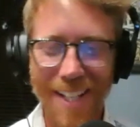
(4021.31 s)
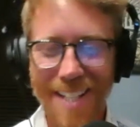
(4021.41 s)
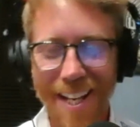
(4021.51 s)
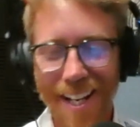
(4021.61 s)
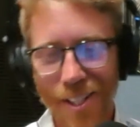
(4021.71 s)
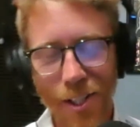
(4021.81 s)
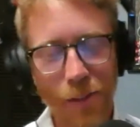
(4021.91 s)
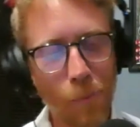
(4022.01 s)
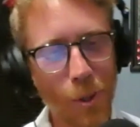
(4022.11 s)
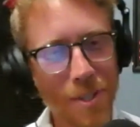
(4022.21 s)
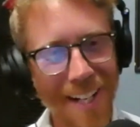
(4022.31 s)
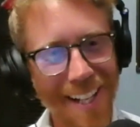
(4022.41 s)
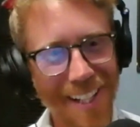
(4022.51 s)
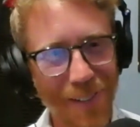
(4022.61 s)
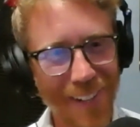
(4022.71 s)
That's that addictive
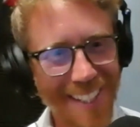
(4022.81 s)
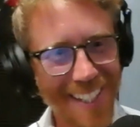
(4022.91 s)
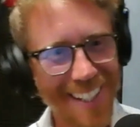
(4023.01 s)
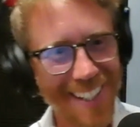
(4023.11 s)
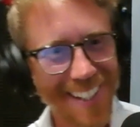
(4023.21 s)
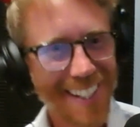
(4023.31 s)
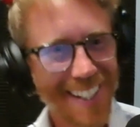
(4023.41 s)
personality right there.